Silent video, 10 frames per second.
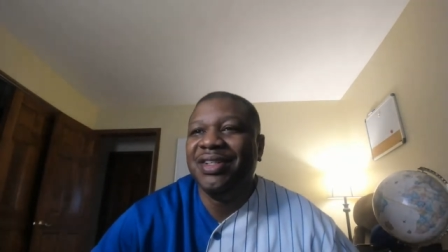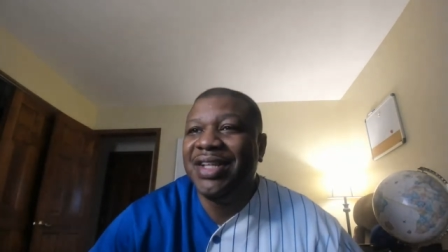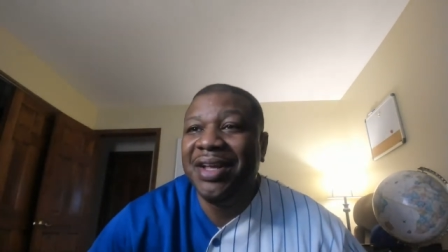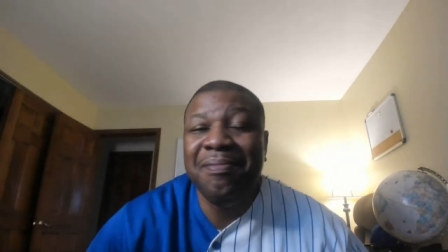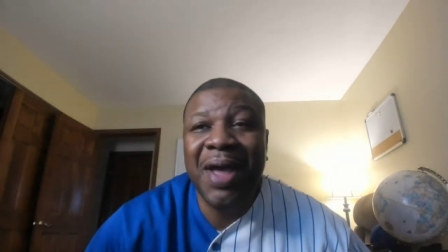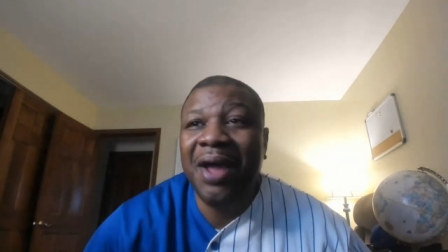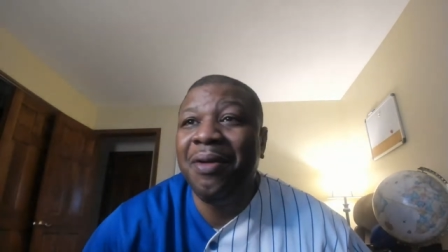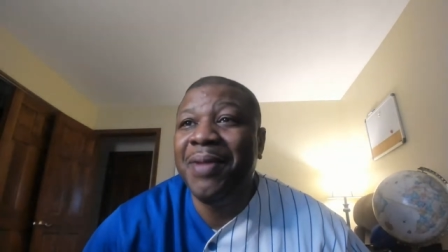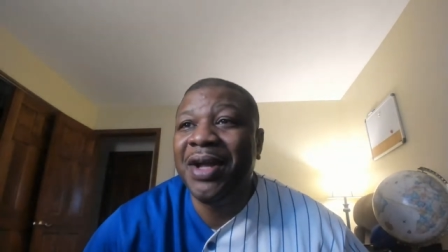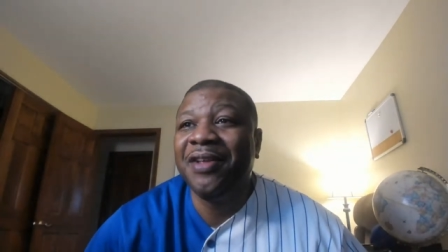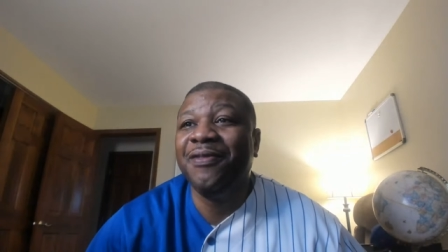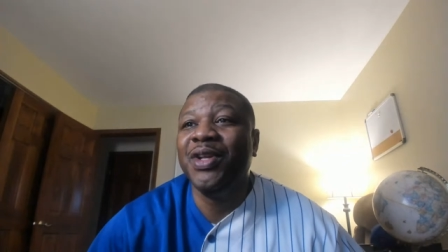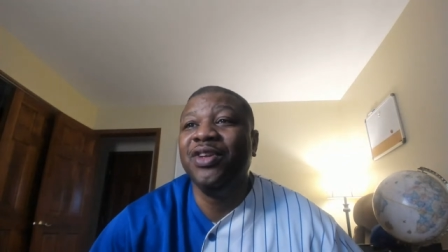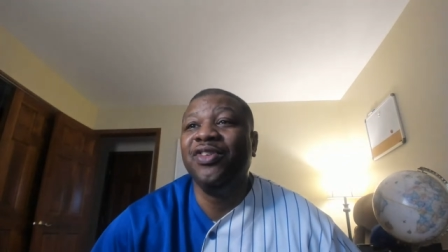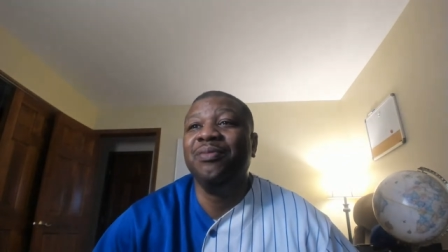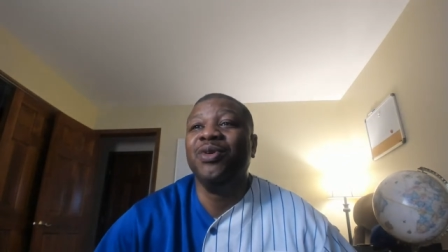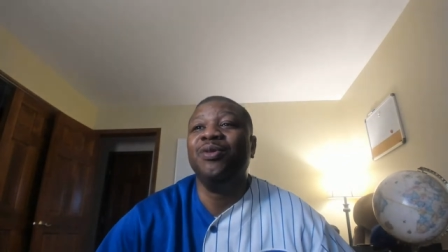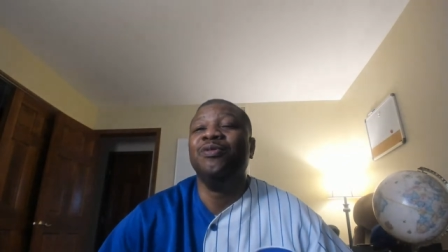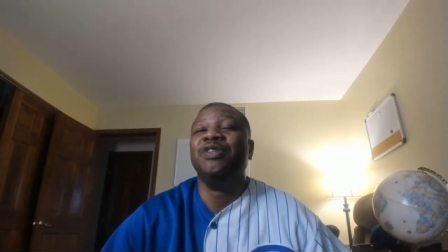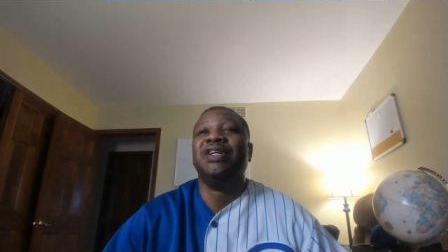Didn't matter about his finishing
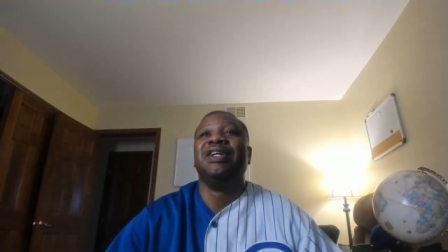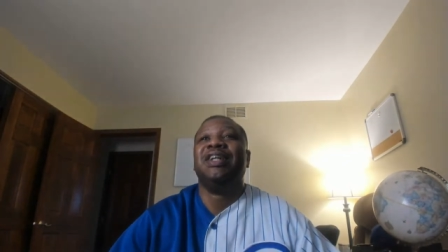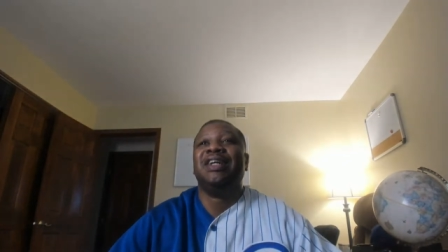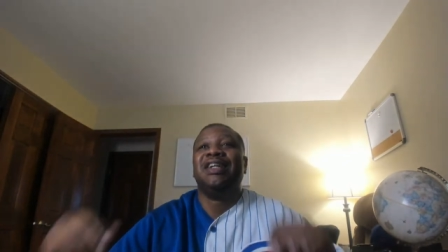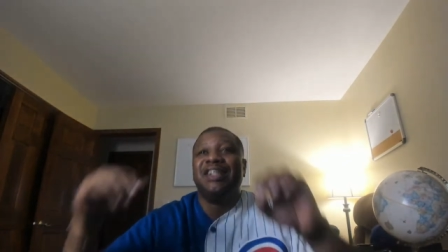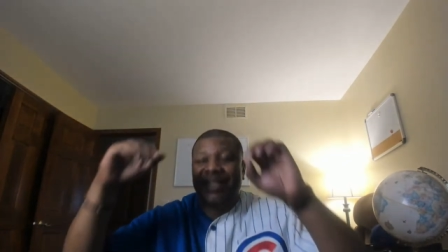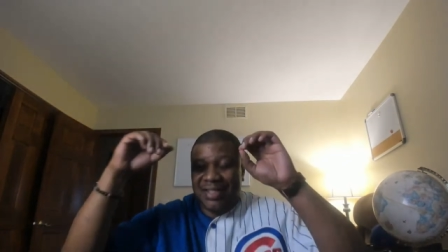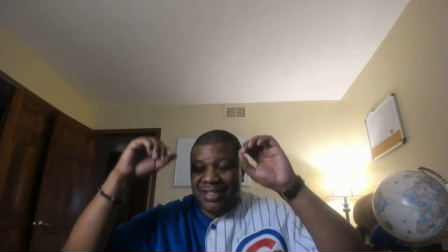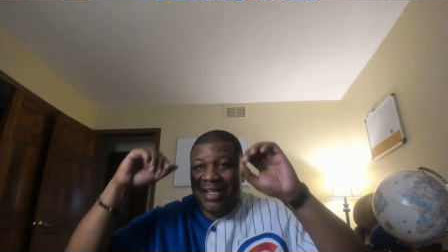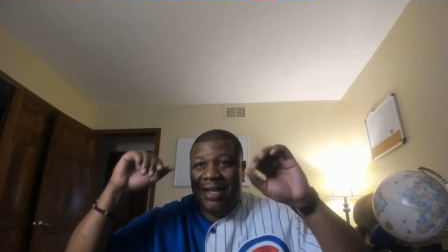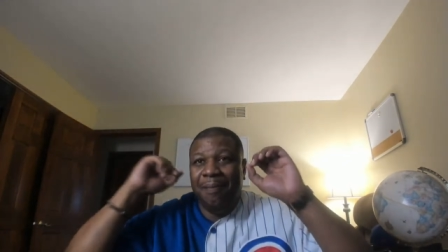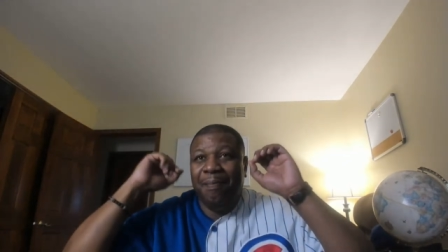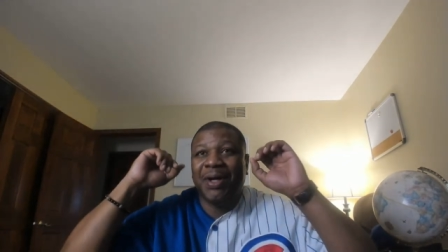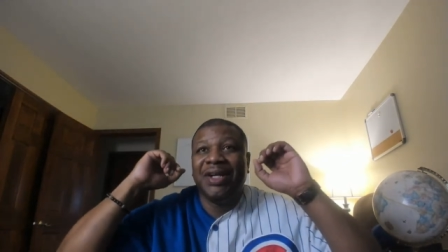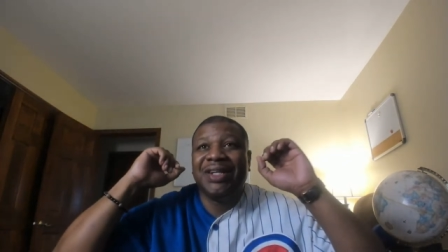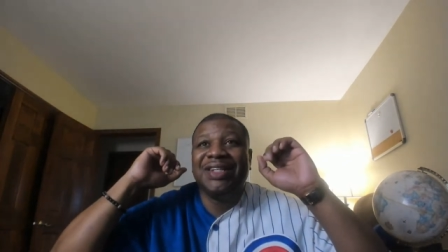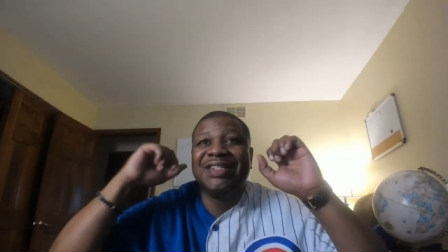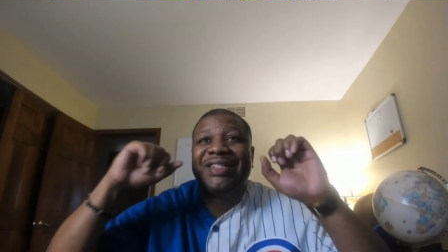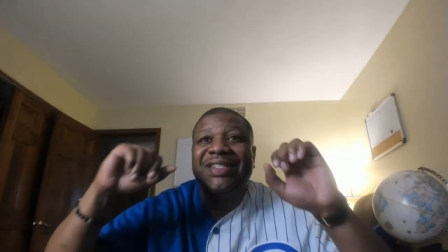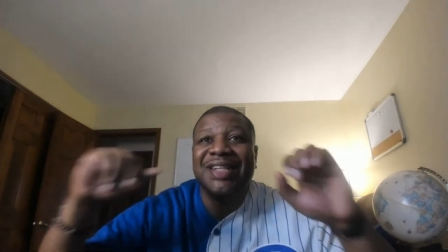move. CM Punk
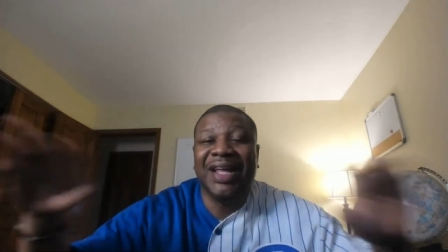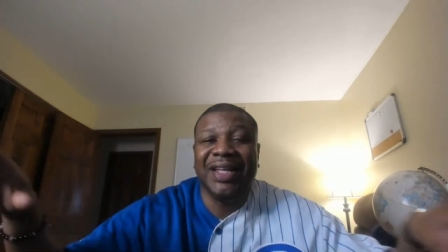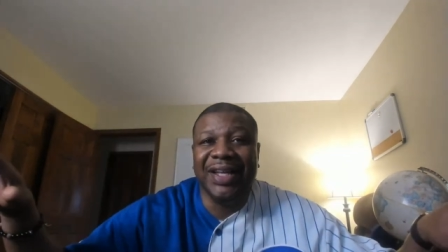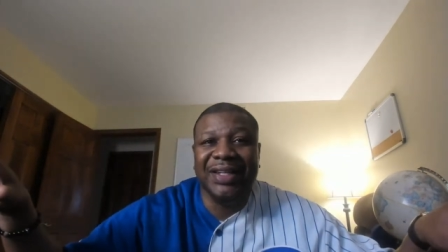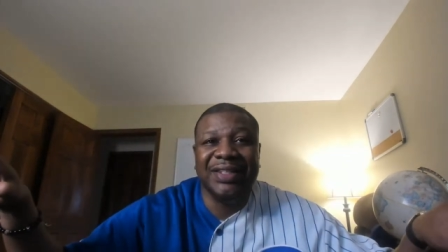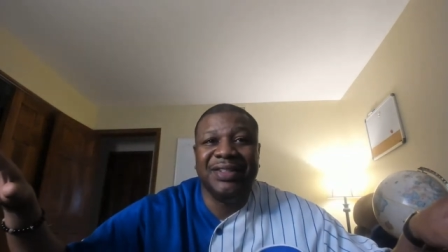could sell it.